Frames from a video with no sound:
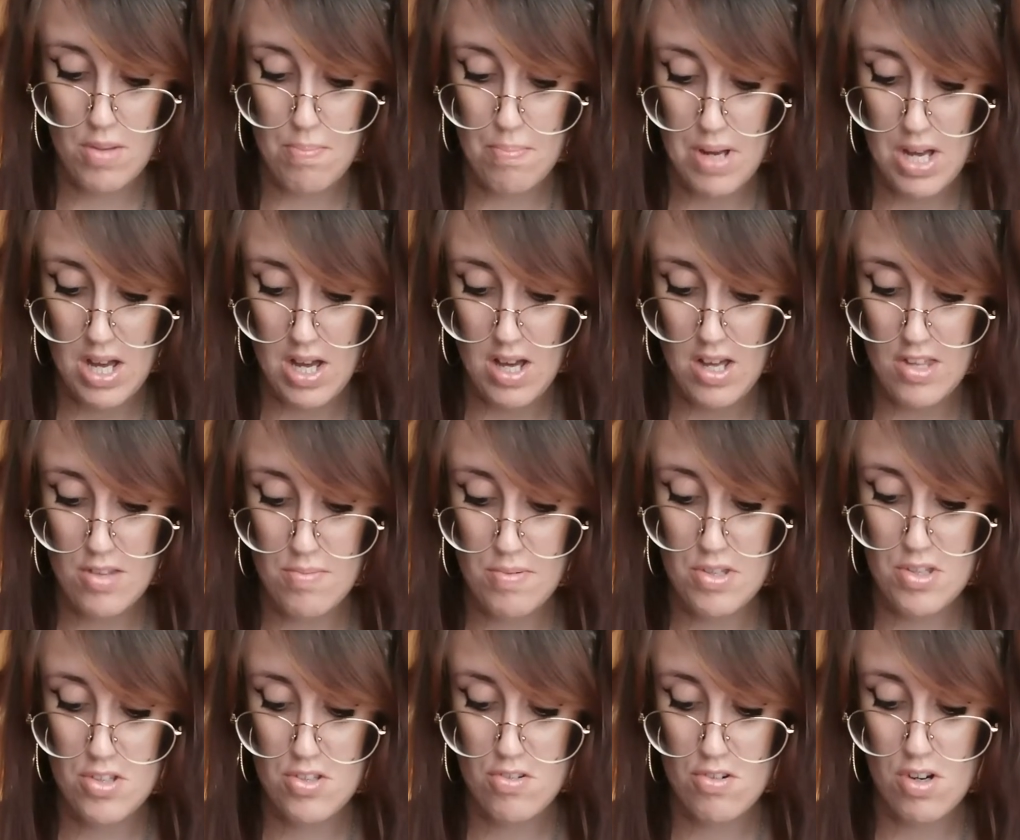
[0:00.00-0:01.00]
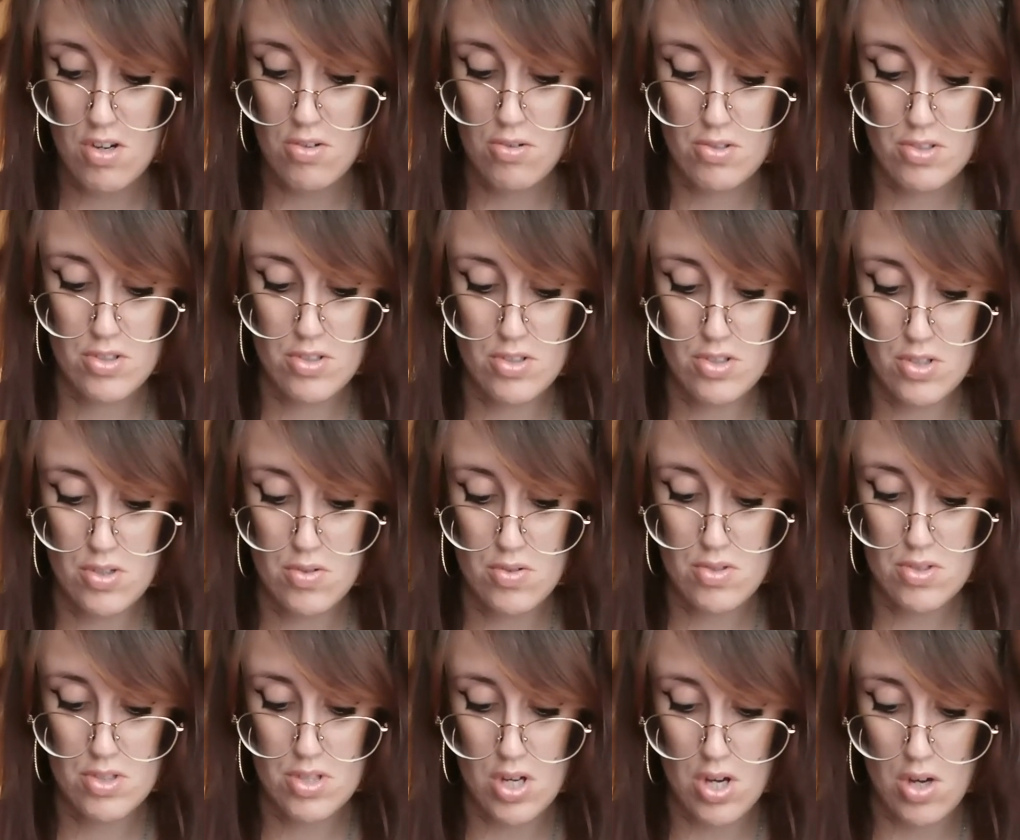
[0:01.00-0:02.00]
past but struggle to do
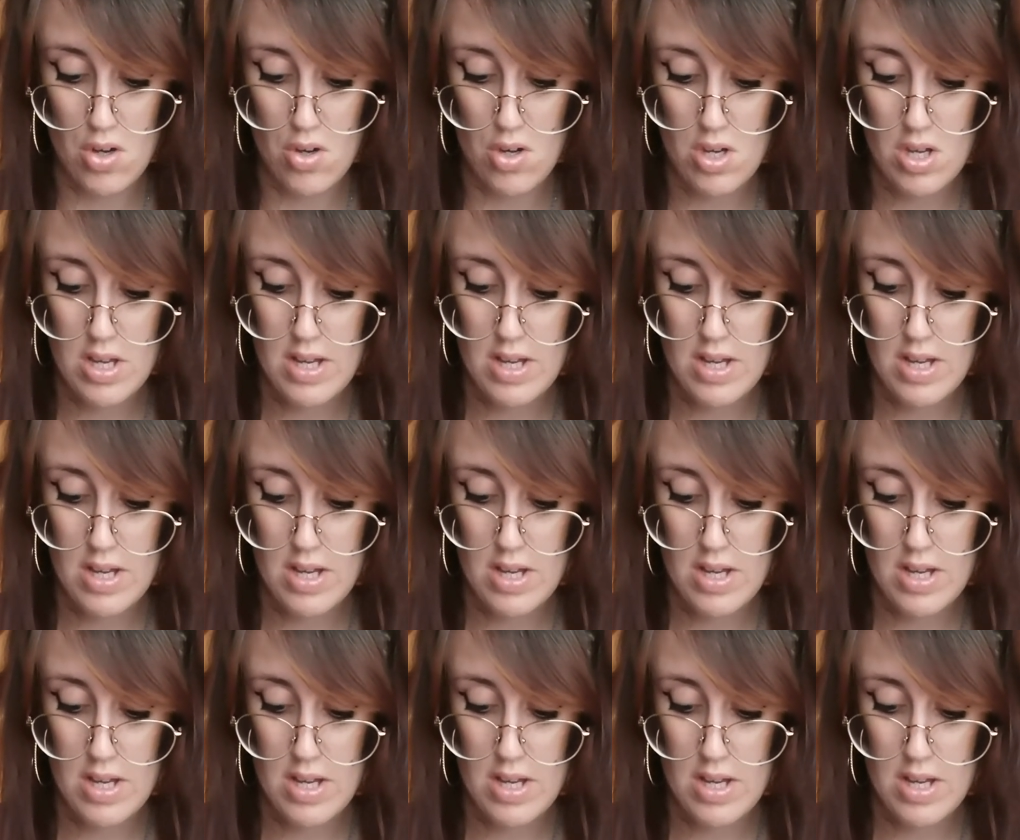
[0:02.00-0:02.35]
so,